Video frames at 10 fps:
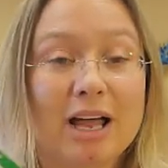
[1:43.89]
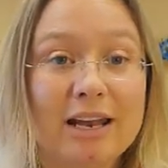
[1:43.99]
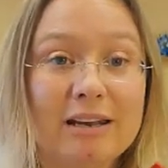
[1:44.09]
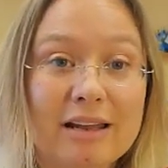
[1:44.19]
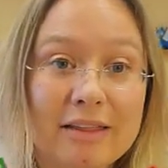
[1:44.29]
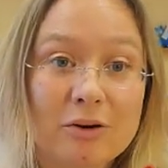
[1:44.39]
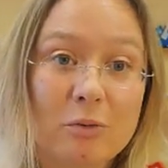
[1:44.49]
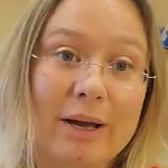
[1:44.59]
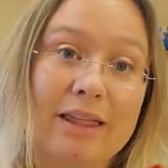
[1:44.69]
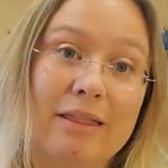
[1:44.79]
another
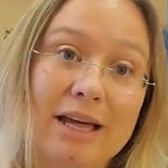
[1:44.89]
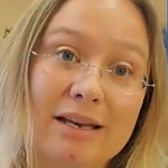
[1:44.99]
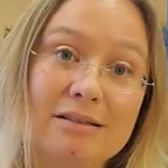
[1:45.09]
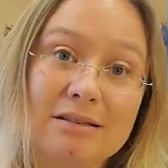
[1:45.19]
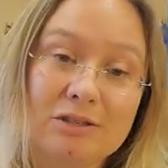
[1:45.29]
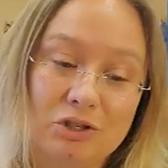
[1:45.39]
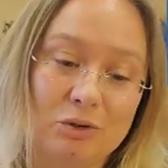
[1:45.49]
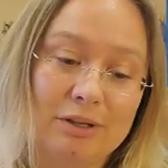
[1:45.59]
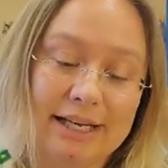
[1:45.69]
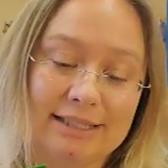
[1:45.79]
way that
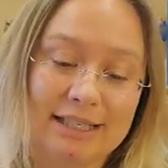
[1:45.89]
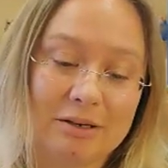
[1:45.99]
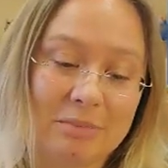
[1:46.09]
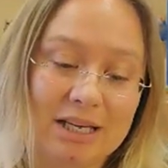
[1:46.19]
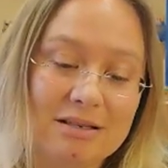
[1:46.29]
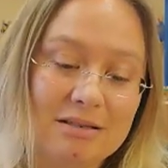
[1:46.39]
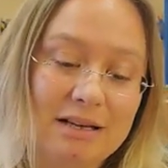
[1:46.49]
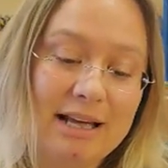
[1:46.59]
two lines can meet,